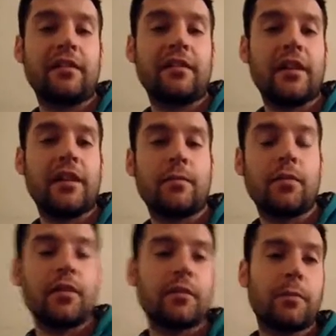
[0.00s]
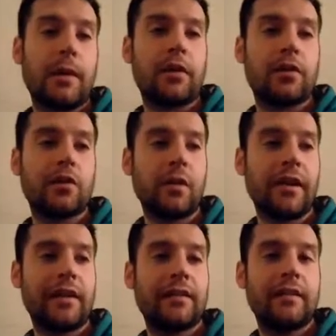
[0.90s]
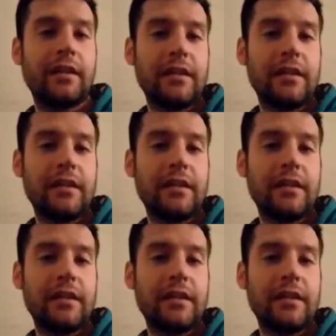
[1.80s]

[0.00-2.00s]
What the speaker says: Stranger book by Mark Twain,